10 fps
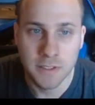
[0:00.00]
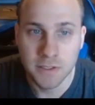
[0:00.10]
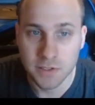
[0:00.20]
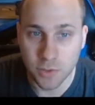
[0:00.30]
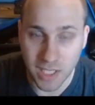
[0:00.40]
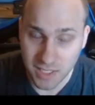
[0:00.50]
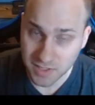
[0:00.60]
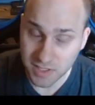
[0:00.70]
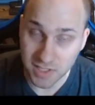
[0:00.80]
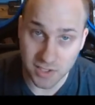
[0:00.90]
So the
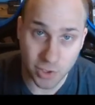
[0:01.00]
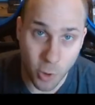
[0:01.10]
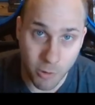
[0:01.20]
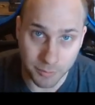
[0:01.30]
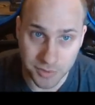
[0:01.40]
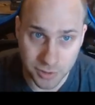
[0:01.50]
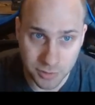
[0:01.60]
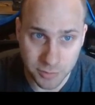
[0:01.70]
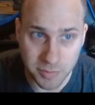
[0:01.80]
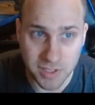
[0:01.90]
AC does go up
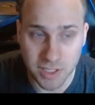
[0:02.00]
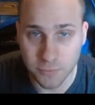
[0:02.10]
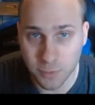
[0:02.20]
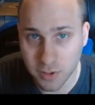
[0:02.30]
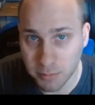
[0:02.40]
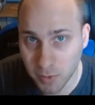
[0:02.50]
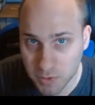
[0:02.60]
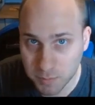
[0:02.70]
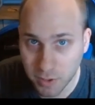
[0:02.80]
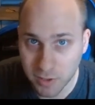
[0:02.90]
too, because for the
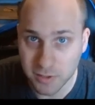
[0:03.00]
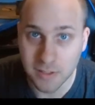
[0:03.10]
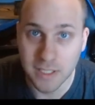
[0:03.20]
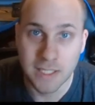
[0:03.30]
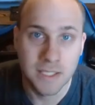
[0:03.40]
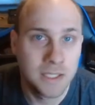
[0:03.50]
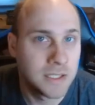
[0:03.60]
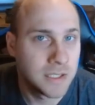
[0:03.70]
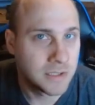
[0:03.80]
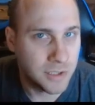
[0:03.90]
most part,
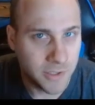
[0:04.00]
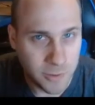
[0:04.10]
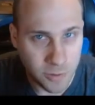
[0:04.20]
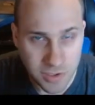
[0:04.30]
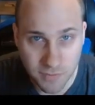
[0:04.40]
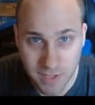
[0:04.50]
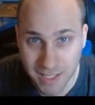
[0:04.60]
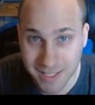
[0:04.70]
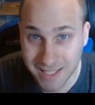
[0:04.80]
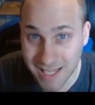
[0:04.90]
your heroes have
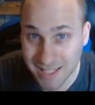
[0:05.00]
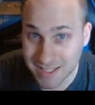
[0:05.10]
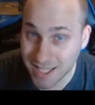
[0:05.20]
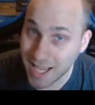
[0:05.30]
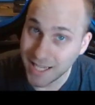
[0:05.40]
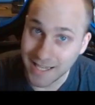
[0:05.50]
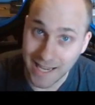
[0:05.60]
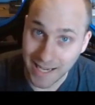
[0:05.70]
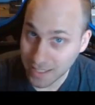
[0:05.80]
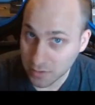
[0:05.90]
gotten an ASI
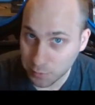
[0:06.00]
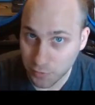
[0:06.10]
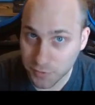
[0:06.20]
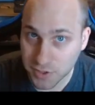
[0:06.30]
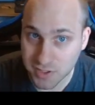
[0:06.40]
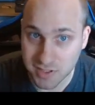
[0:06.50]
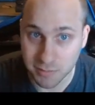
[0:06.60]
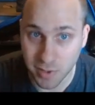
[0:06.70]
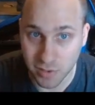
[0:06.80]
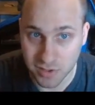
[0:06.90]
and a proficiency
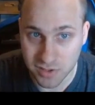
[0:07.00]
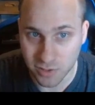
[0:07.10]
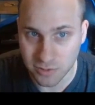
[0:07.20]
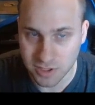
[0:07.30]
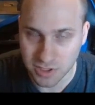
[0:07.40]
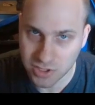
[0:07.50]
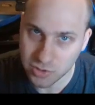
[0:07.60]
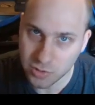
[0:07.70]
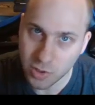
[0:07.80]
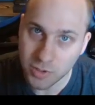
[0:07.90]
bonus, so they're
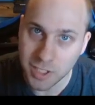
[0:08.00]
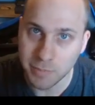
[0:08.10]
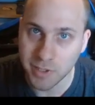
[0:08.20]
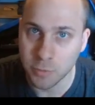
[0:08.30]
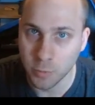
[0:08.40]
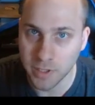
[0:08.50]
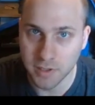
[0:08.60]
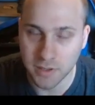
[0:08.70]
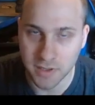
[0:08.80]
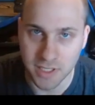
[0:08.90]
pseudo keeping
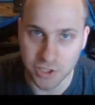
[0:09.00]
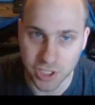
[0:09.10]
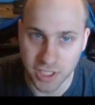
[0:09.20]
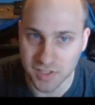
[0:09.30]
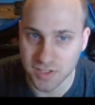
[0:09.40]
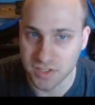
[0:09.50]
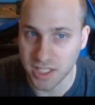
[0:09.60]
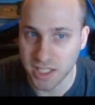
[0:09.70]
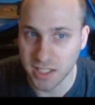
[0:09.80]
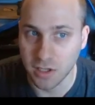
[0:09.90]
with the chances
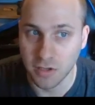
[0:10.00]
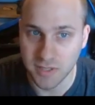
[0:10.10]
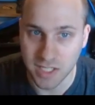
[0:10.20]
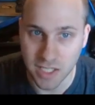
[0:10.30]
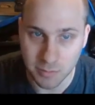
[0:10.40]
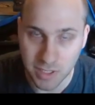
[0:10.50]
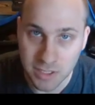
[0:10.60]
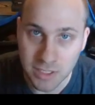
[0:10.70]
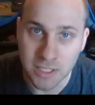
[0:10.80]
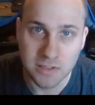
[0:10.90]
to hit of the enemy.
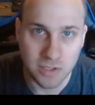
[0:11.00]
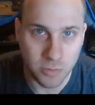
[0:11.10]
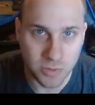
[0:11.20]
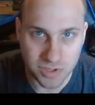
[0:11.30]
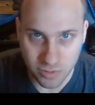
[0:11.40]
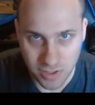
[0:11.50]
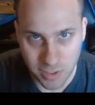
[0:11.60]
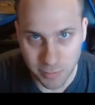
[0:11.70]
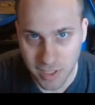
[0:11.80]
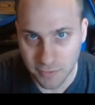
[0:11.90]
So we're still keeping that.